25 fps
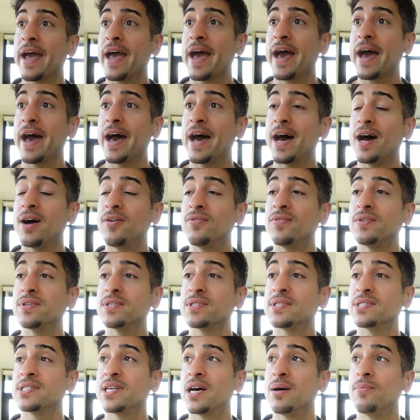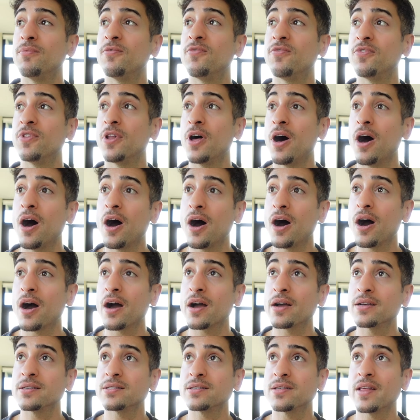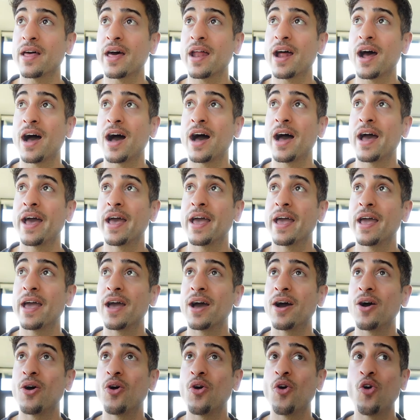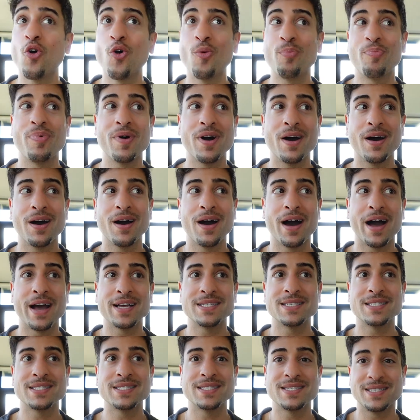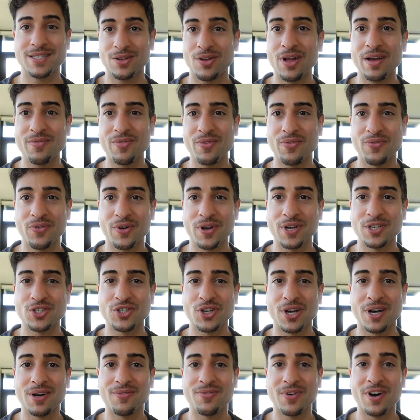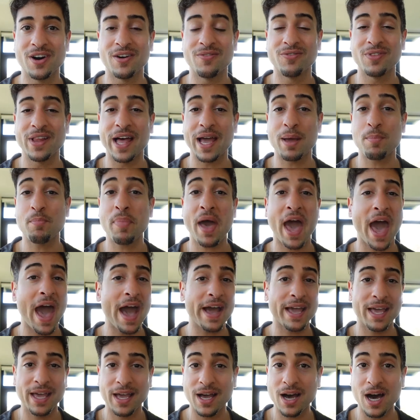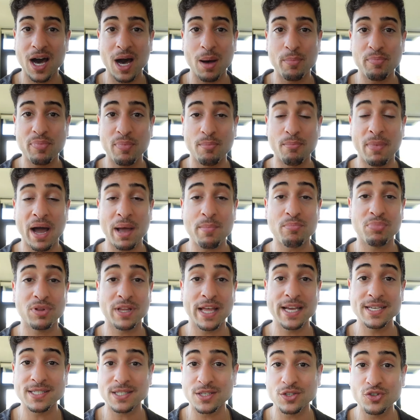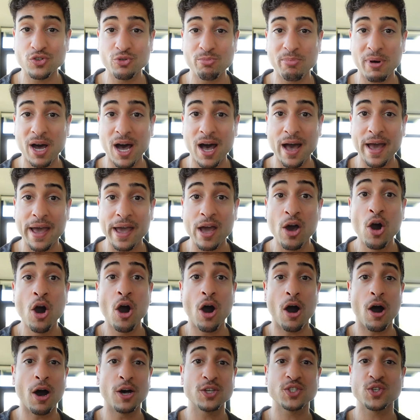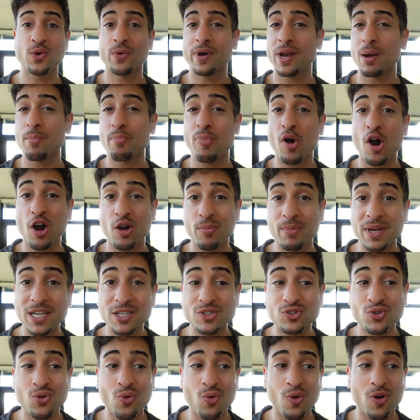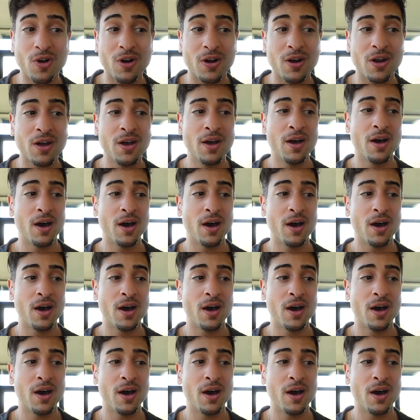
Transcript: I have some vlogs that I hope I still have the footage of, of like packing up my place in Dubai, also an apartment tour,